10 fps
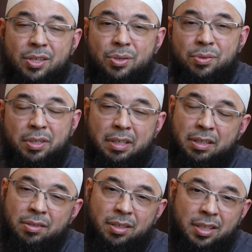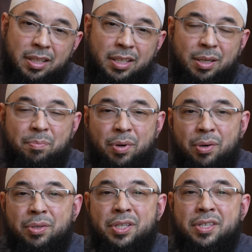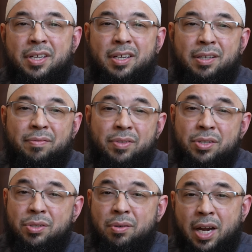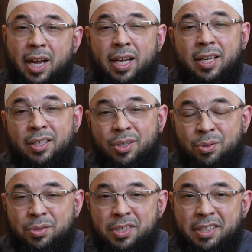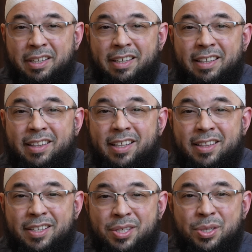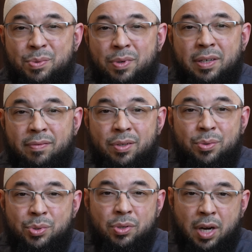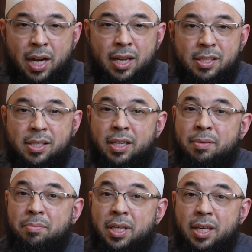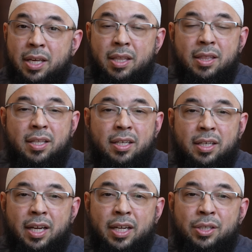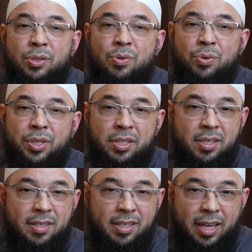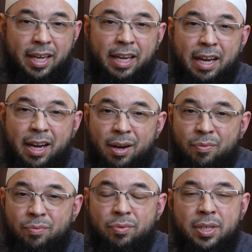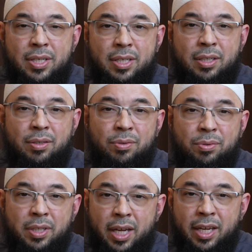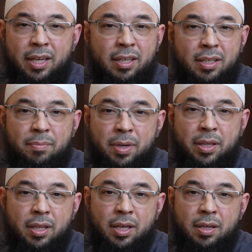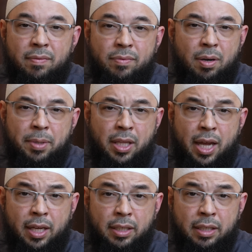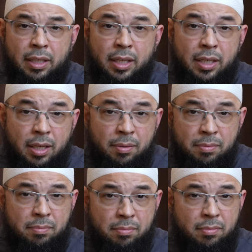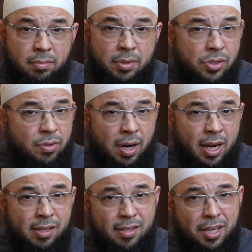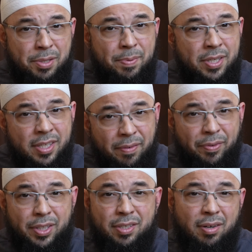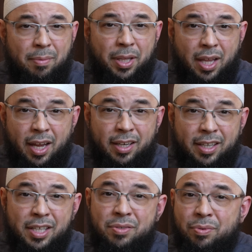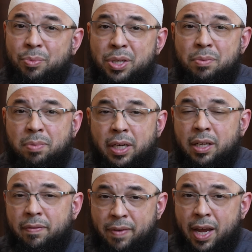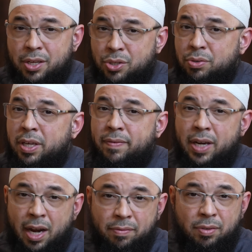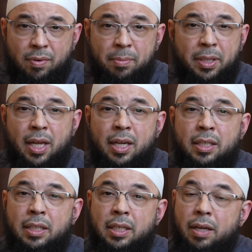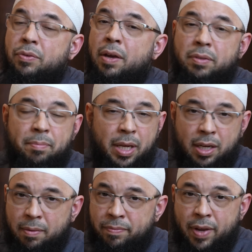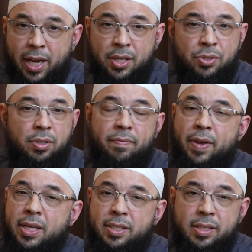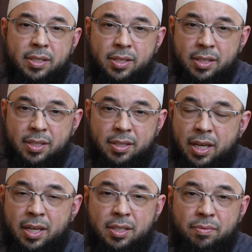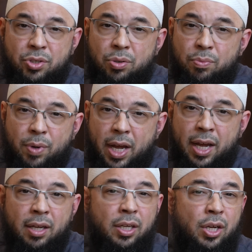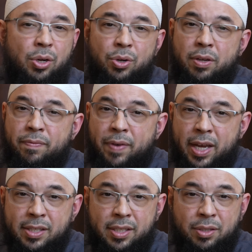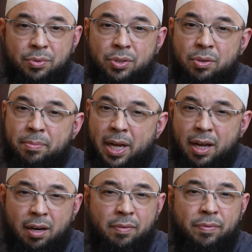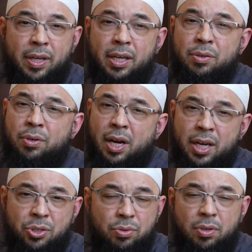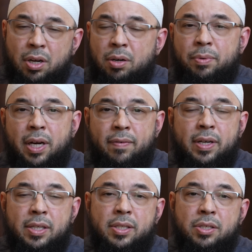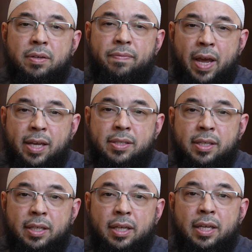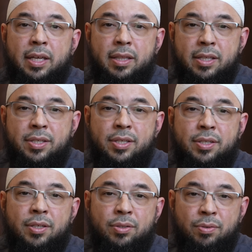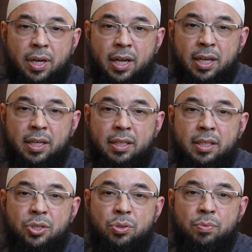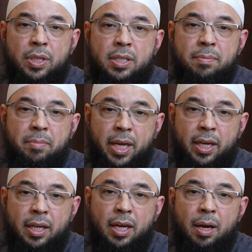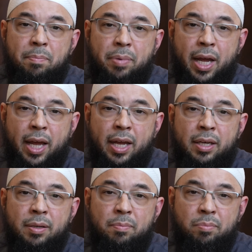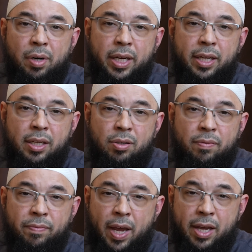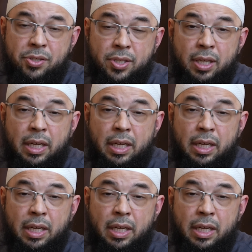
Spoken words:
So you look at the components of this dua and note that this is one of those du'as that bi-idhnillah you're going to say every single day in the month of Ramadan. Now, this dua is not specific to Ramadan. It's for when you break your fast. So even after Ramadan, if you have to make up fast, or you're fasting the 6 days of Shawwal, or you're fasting on Yom Arafah or Ashura, or whenever it is that you're fasting, this is the dua that you want to make upon breaking your fast.